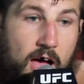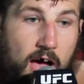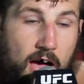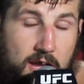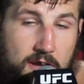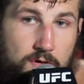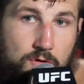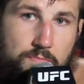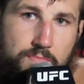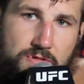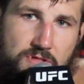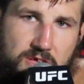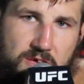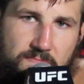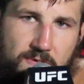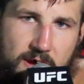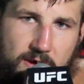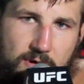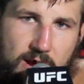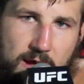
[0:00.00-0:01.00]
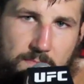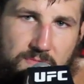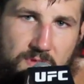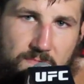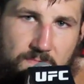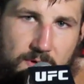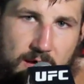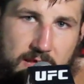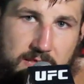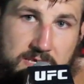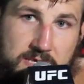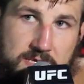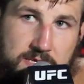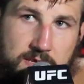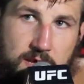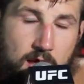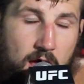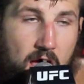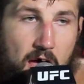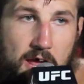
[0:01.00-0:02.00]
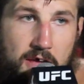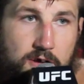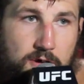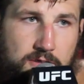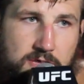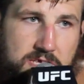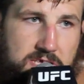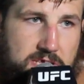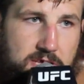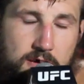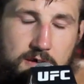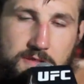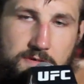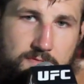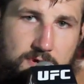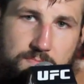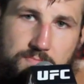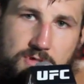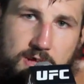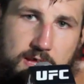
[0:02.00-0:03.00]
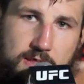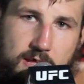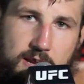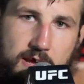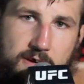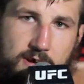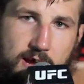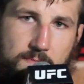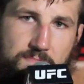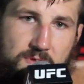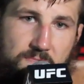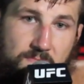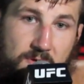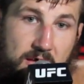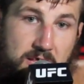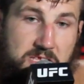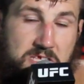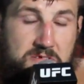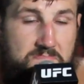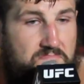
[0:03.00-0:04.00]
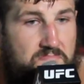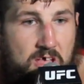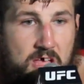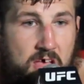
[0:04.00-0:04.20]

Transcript: I don't believe I grabbed the fence. I couldn't see on the replay that I grabbed the fence.